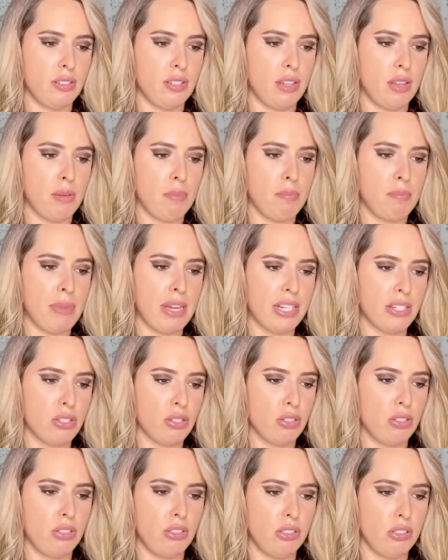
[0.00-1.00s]

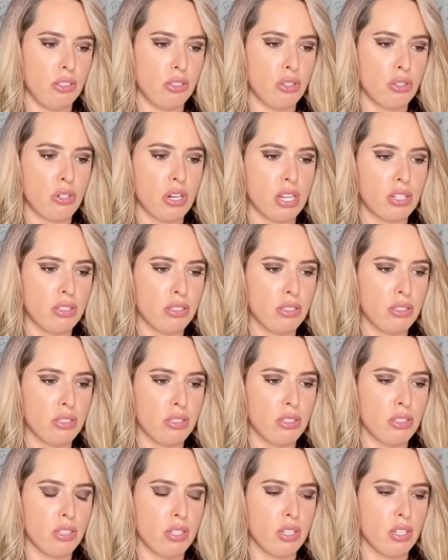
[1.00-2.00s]
mental struggles.
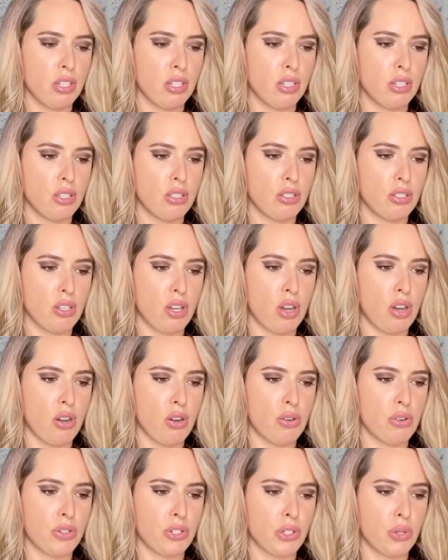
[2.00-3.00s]

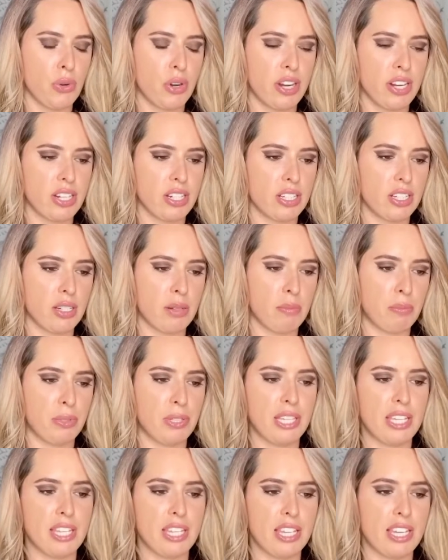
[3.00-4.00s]
So you aren't
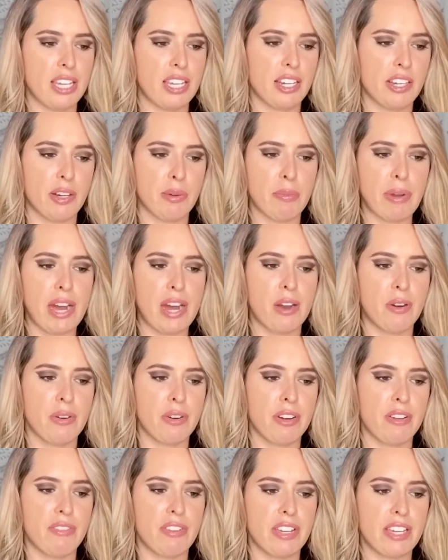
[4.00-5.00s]
completely in your power
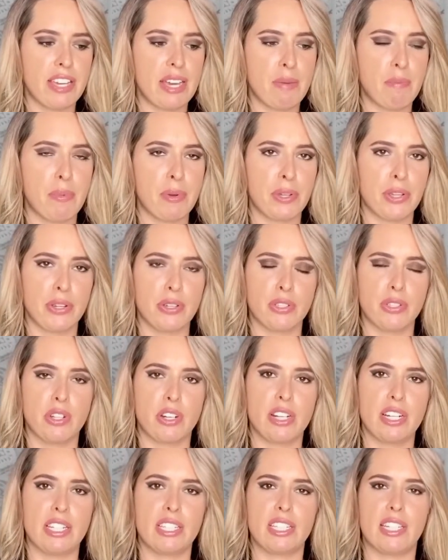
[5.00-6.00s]
of it yet, but you're
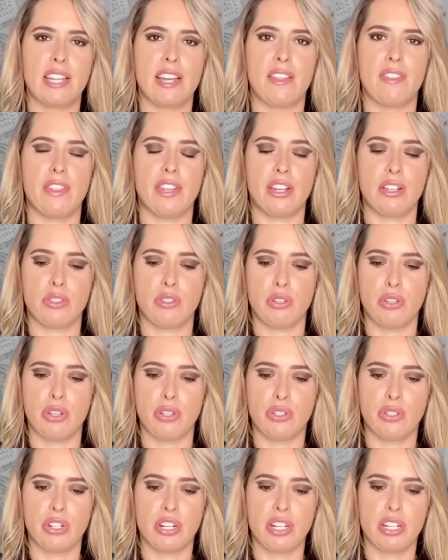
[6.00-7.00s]
starting to get there. So you're
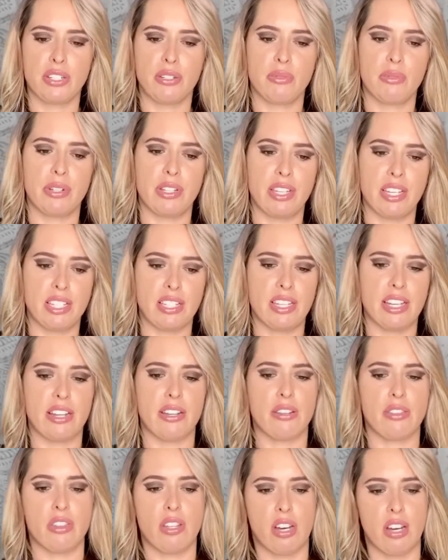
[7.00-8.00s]
starting to realize that your
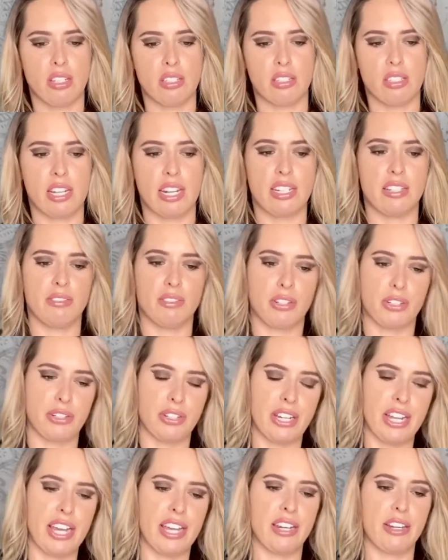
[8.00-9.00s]
thoughts kind of
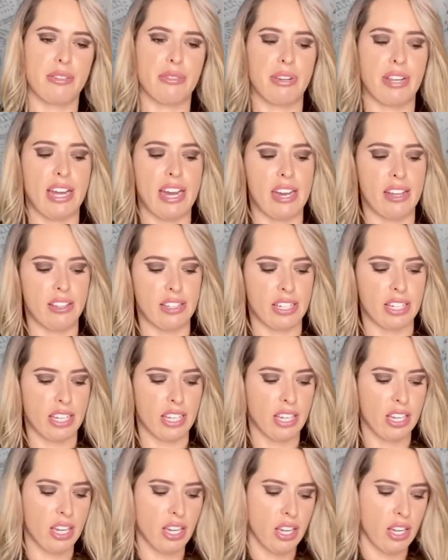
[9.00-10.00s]
create your reality.
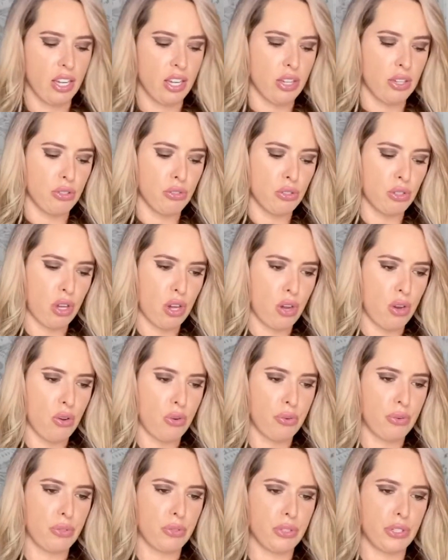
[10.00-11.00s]

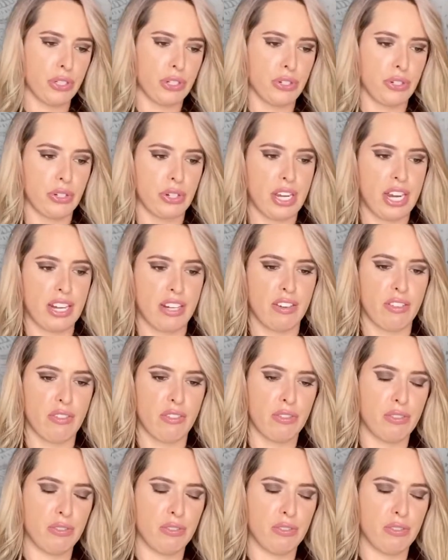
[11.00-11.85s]
So you're kind of